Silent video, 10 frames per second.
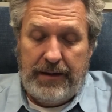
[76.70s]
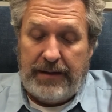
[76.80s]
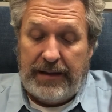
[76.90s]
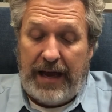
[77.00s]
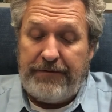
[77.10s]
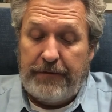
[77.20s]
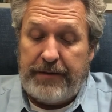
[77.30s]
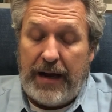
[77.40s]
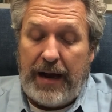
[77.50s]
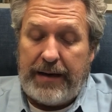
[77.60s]
The life of
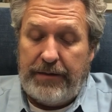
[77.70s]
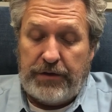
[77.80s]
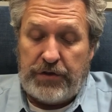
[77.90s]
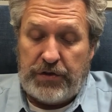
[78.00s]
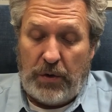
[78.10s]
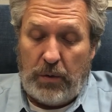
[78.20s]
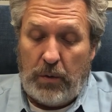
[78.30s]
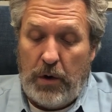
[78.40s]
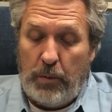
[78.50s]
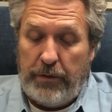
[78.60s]
God in the
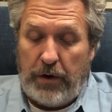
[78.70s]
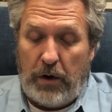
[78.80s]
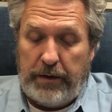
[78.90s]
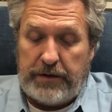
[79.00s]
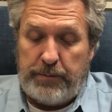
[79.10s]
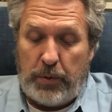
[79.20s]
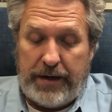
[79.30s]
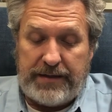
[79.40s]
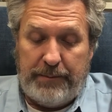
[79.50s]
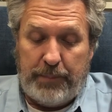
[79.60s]
soul, with all its
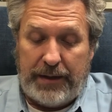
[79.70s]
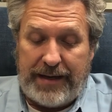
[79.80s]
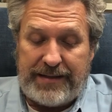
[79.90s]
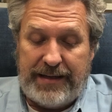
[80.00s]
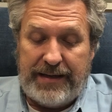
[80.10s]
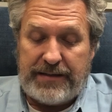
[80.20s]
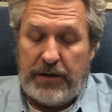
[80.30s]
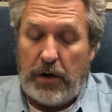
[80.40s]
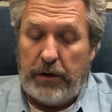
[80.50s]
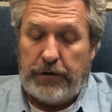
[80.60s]
present blessedness and
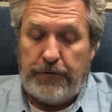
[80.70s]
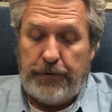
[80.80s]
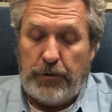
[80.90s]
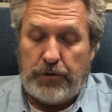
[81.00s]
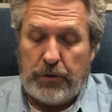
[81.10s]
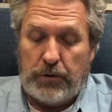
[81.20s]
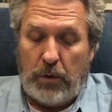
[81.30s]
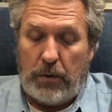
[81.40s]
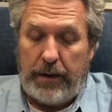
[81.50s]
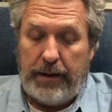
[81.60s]
all its future
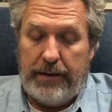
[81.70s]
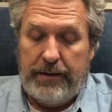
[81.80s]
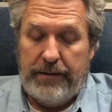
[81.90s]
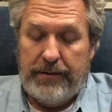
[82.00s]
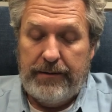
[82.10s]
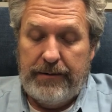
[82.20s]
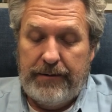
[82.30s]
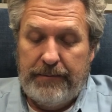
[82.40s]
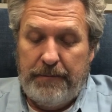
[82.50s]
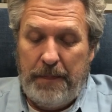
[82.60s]
glory.
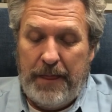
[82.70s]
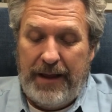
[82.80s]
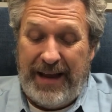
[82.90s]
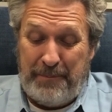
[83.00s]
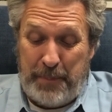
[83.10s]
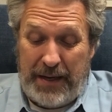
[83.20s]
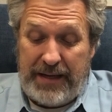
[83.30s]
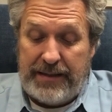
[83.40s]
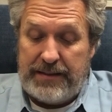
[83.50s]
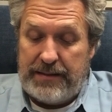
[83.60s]
And
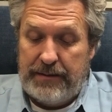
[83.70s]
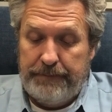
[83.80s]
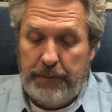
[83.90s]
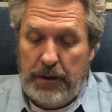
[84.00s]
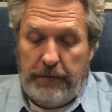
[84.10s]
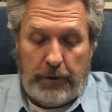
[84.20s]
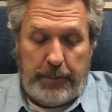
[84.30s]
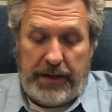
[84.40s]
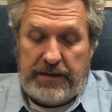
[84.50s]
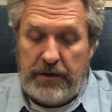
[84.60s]
peace, for
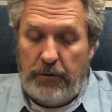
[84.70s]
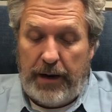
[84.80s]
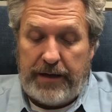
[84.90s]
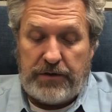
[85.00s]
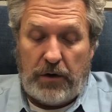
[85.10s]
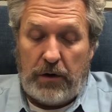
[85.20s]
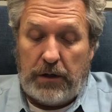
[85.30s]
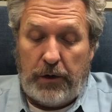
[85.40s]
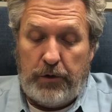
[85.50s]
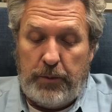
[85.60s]
peace and rest are
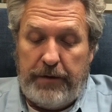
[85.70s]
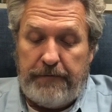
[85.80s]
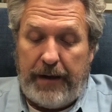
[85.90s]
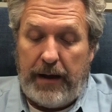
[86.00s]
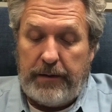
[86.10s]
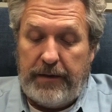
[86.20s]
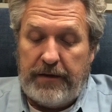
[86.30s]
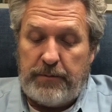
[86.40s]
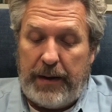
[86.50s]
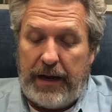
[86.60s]
alone to be found in
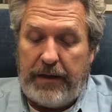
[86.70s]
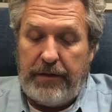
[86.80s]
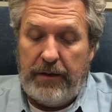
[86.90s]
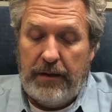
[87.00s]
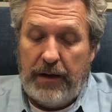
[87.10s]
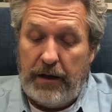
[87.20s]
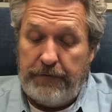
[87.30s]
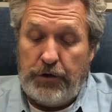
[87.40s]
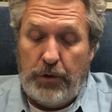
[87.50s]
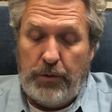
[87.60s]
this path of
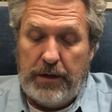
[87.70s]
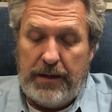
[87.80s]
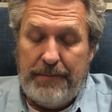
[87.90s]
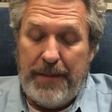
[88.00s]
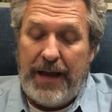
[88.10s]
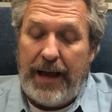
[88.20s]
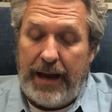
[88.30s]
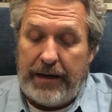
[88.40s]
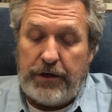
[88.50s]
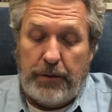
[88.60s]
union
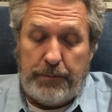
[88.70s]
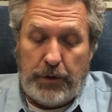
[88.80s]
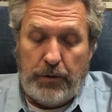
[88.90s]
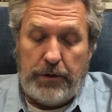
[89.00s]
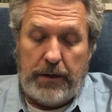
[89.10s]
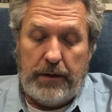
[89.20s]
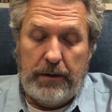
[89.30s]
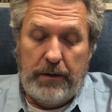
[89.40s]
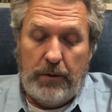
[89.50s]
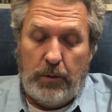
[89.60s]
and communion
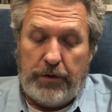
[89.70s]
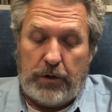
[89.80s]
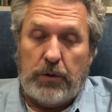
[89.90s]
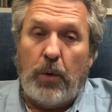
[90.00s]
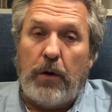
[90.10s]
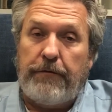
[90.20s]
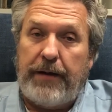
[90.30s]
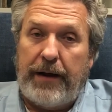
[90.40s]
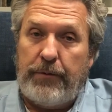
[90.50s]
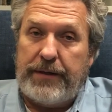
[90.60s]
with a
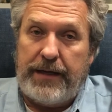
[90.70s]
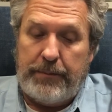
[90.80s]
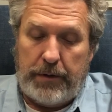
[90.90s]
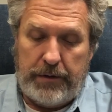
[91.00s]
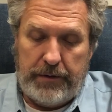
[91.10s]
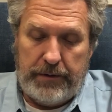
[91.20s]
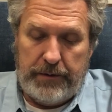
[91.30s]
glorified Redeemer.